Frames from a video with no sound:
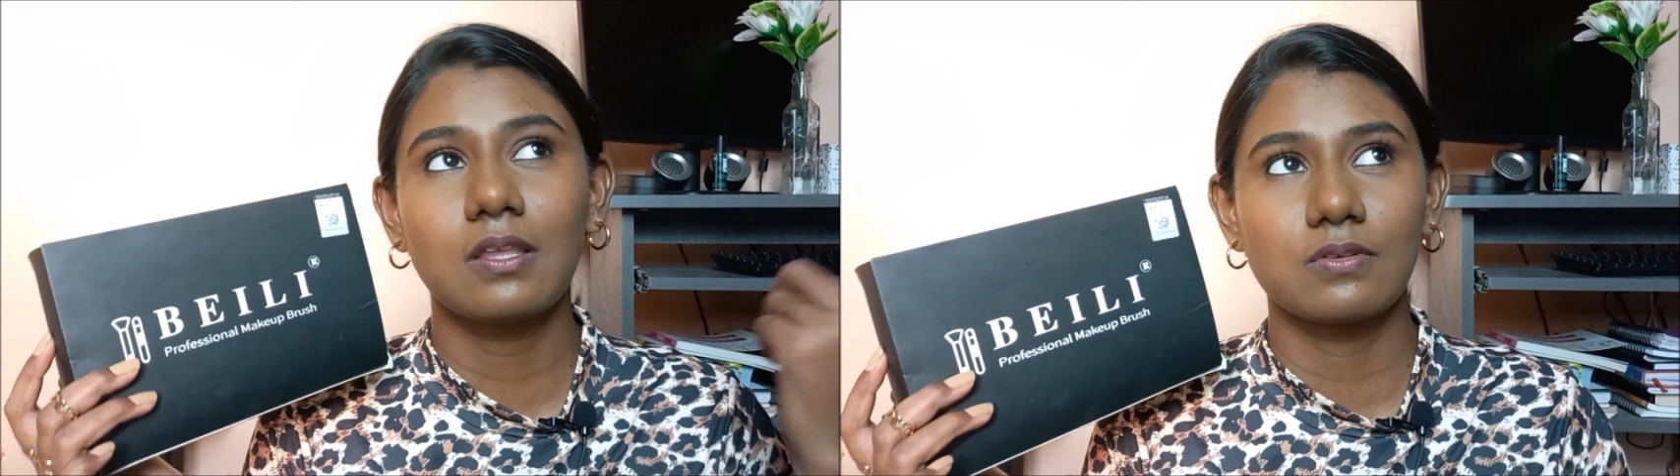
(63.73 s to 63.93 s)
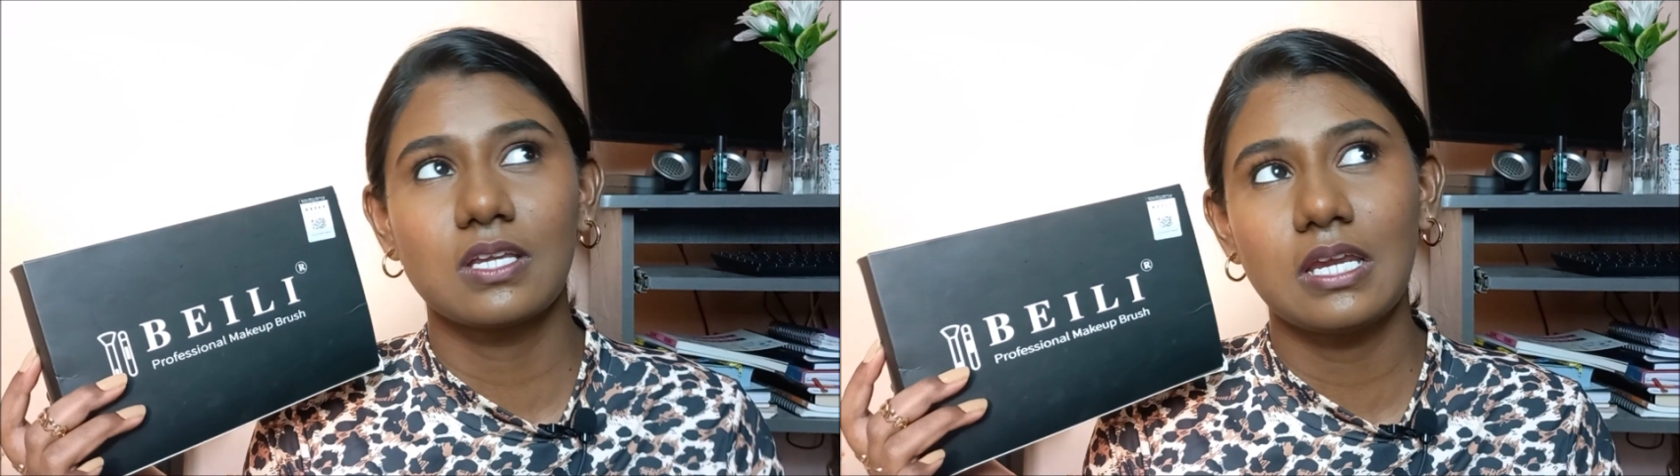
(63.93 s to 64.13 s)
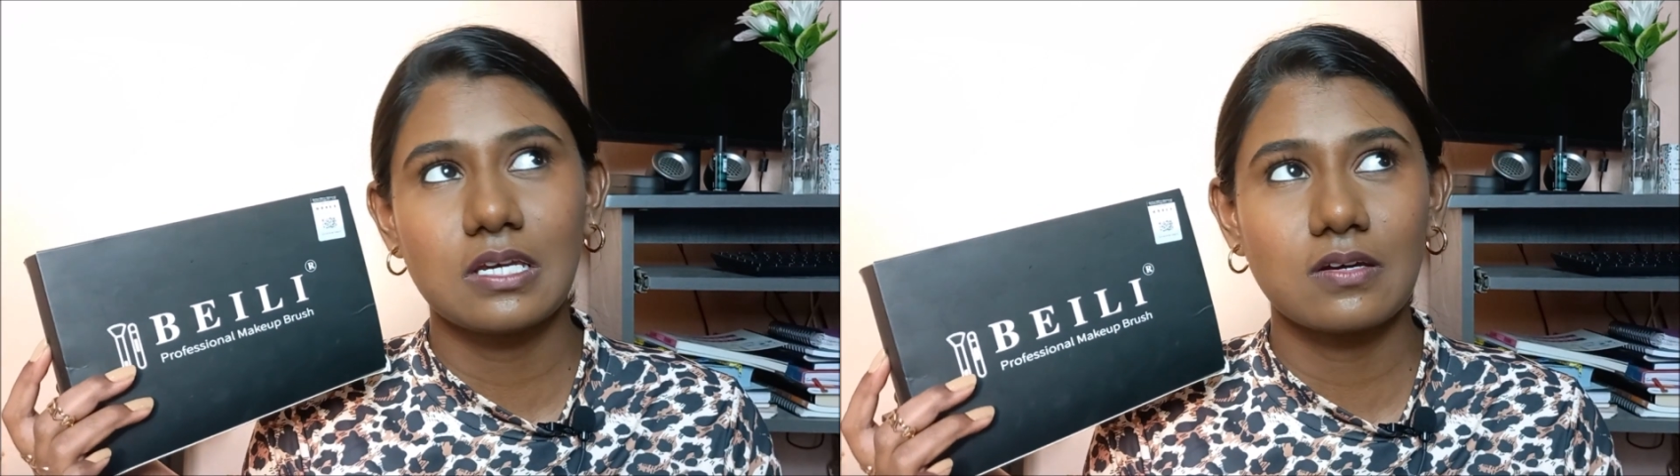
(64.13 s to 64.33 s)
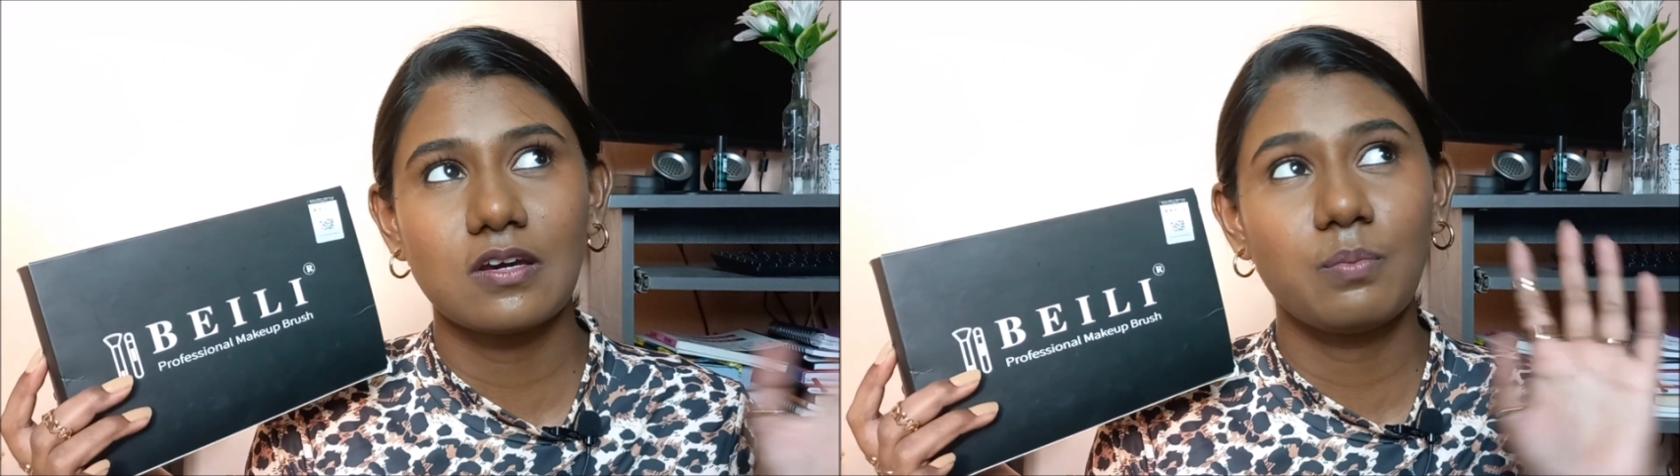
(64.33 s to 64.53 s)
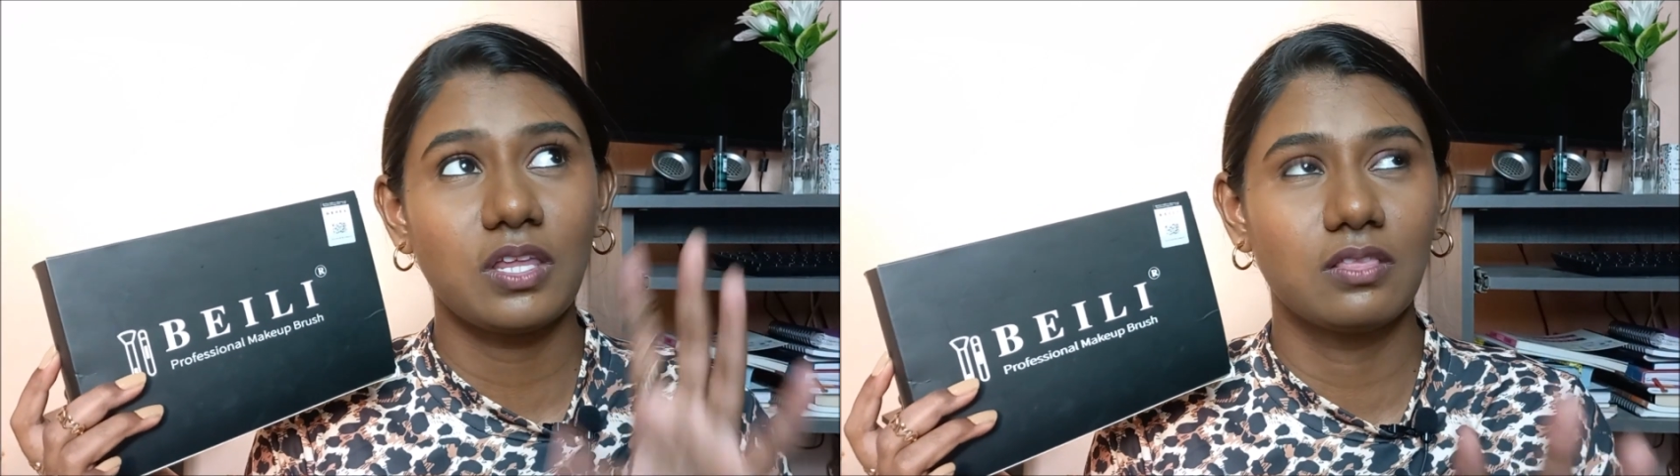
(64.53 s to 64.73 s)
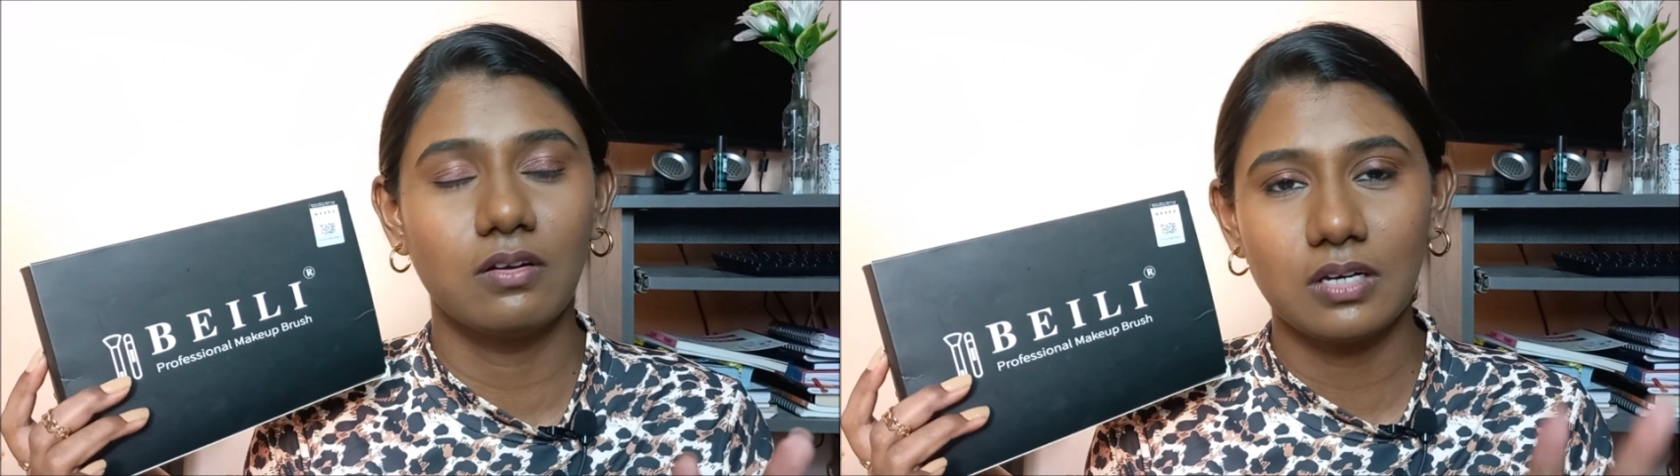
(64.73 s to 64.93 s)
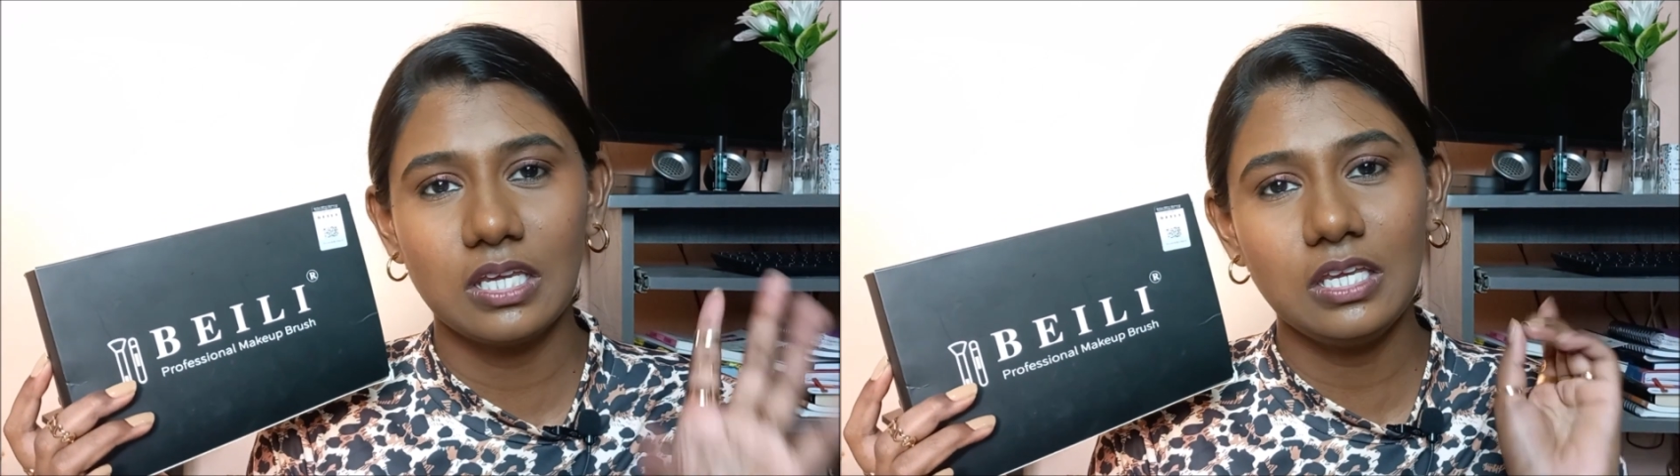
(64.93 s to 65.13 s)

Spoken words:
1800 by 30,